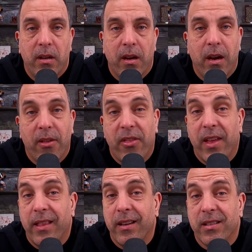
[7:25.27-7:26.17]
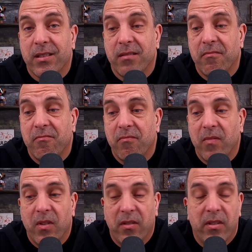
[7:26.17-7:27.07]
a thing that is
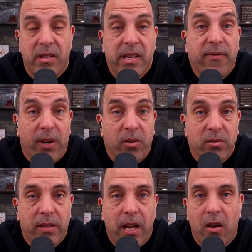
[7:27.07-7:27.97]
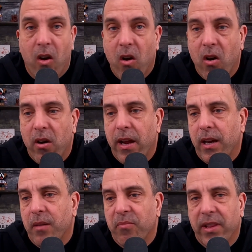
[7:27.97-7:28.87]
difficult and hard and
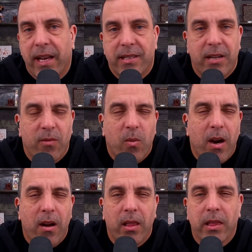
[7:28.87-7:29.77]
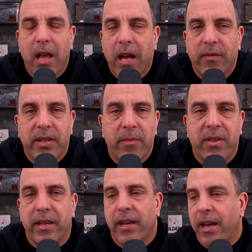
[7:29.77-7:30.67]
complex and required a lot of deep
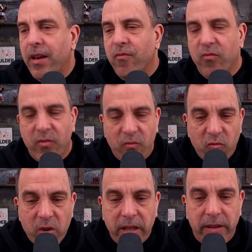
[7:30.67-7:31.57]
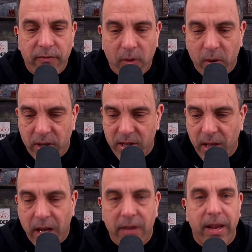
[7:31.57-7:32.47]
thinking and really focused a
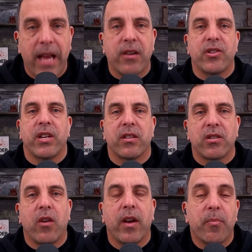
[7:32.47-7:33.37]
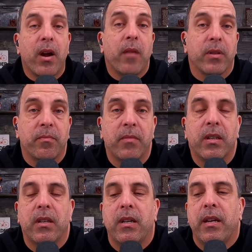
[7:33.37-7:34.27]
lot of energy on solving a problem,
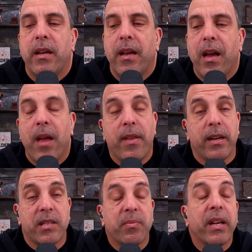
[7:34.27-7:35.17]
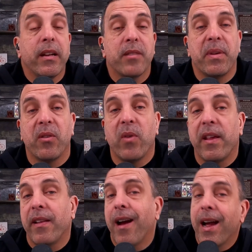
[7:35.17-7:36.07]
and then explain it to me in a way
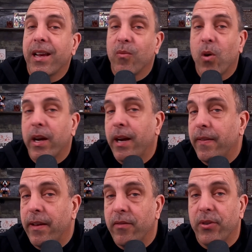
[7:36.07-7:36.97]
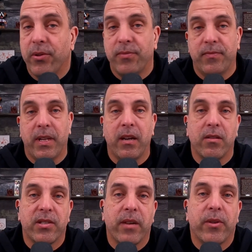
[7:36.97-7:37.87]
that I can walk out of the interview and
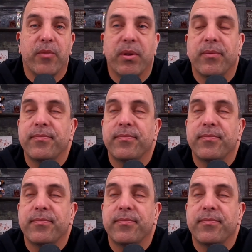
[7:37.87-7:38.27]
understand what you built.